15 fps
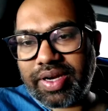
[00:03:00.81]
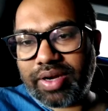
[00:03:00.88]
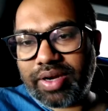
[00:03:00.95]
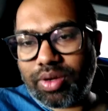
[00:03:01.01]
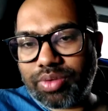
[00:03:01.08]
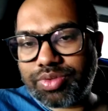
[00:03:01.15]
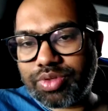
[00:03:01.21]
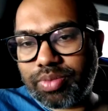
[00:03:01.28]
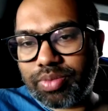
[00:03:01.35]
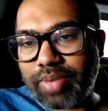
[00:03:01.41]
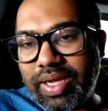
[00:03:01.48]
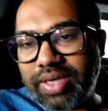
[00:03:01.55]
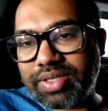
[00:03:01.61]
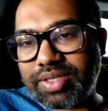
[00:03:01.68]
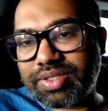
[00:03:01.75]
and also
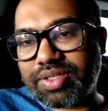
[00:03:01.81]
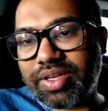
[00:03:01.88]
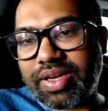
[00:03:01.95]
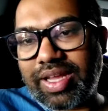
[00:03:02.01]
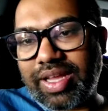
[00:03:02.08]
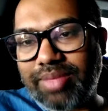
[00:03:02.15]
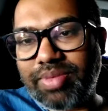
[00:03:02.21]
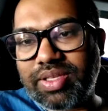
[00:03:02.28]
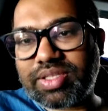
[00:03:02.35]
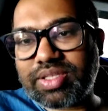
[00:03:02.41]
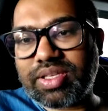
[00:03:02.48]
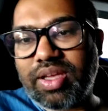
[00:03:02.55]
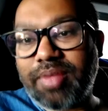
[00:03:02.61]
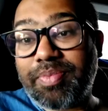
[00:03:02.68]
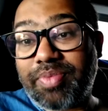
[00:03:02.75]
managed the timings
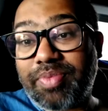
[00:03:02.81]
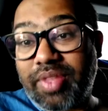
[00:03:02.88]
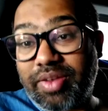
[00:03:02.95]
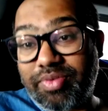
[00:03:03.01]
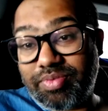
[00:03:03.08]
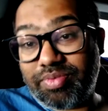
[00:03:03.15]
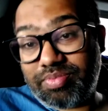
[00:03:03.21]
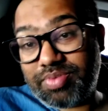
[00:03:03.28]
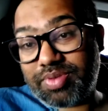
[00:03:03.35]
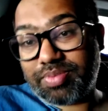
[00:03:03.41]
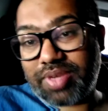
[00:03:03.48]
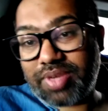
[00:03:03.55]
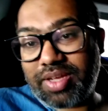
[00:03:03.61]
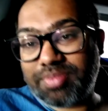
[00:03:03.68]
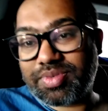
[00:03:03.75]
that
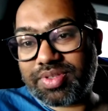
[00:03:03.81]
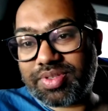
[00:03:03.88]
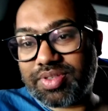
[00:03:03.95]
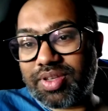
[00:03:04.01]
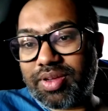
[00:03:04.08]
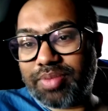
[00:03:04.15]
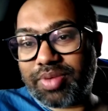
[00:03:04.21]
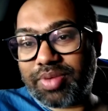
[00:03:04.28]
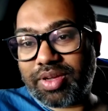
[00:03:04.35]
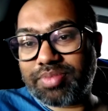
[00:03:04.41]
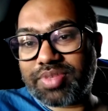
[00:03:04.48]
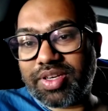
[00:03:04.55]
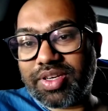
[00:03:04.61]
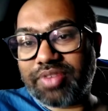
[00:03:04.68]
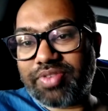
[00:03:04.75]
sometimes
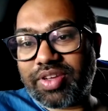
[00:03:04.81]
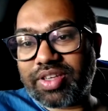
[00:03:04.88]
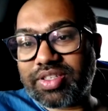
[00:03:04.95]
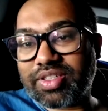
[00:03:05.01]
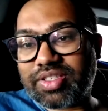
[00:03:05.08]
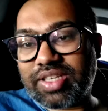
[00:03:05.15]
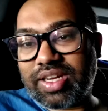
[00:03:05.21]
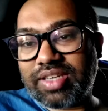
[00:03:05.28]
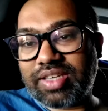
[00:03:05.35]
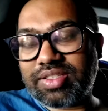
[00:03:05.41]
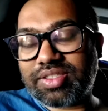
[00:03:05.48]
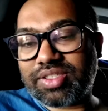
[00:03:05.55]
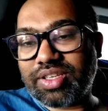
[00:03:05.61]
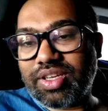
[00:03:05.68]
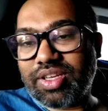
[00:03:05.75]
becomes a difficult
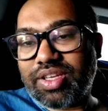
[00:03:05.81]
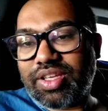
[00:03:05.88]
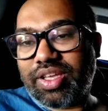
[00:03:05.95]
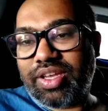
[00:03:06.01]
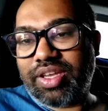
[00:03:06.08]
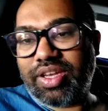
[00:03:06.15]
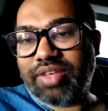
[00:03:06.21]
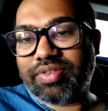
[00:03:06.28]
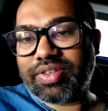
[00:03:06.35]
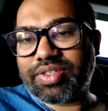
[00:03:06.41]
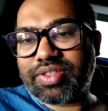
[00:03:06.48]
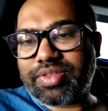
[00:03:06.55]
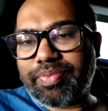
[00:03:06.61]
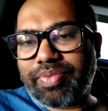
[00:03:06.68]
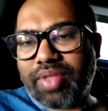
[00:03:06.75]
challenge in
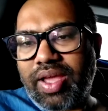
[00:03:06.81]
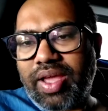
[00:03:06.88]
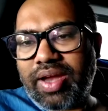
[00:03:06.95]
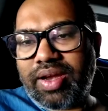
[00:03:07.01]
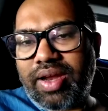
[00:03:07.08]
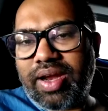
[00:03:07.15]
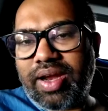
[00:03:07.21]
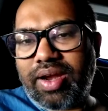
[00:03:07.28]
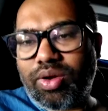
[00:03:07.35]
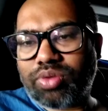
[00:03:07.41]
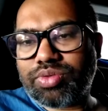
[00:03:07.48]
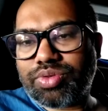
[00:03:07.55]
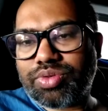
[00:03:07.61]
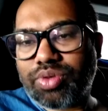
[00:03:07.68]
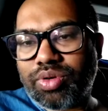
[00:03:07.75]
events, and
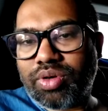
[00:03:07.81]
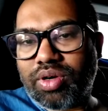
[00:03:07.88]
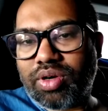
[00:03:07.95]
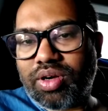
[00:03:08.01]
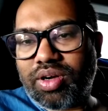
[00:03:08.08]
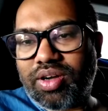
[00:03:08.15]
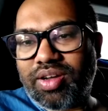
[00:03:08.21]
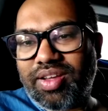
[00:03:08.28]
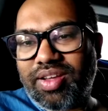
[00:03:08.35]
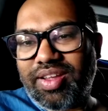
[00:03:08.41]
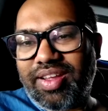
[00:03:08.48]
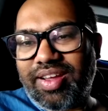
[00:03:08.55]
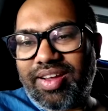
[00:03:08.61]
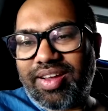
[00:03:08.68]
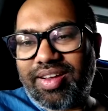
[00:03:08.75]
also
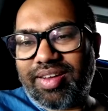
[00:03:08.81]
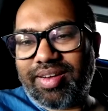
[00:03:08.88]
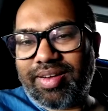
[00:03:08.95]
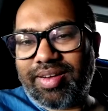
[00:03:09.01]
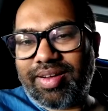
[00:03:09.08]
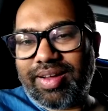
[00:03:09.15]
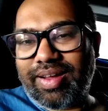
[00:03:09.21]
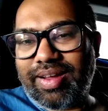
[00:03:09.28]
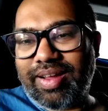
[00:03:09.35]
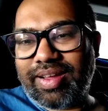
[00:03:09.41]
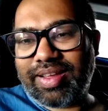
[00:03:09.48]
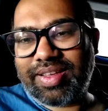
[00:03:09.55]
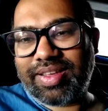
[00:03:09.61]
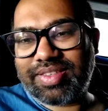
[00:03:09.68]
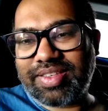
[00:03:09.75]

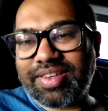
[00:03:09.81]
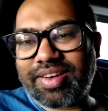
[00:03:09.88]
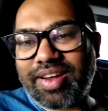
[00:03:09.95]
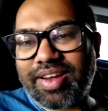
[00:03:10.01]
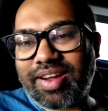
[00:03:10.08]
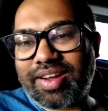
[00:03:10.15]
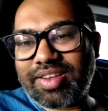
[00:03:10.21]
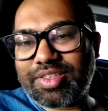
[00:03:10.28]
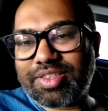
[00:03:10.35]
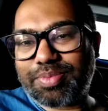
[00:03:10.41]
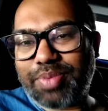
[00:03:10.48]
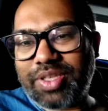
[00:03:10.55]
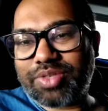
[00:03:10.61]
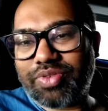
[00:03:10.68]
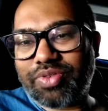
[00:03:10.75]
his introductory
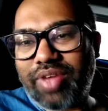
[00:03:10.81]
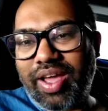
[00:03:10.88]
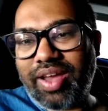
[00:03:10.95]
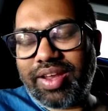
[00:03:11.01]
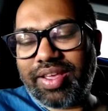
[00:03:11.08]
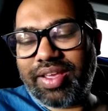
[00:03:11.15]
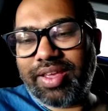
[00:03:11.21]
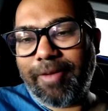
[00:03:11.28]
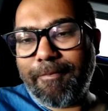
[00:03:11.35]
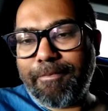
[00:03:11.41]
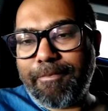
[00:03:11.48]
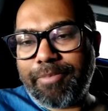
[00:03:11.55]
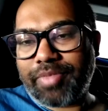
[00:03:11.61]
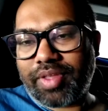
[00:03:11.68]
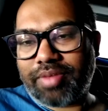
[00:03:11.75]
speech where he
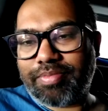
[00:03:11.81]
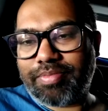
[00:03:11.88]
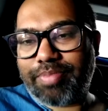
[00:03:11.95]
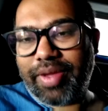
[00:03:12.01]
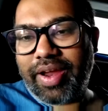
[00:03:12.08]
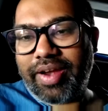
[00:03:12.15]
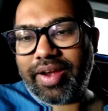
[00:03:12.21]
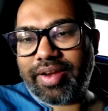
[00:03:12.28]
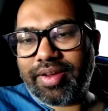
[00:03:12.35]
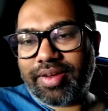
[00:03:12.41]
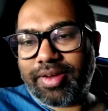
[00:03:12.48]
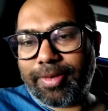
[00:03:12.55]
compared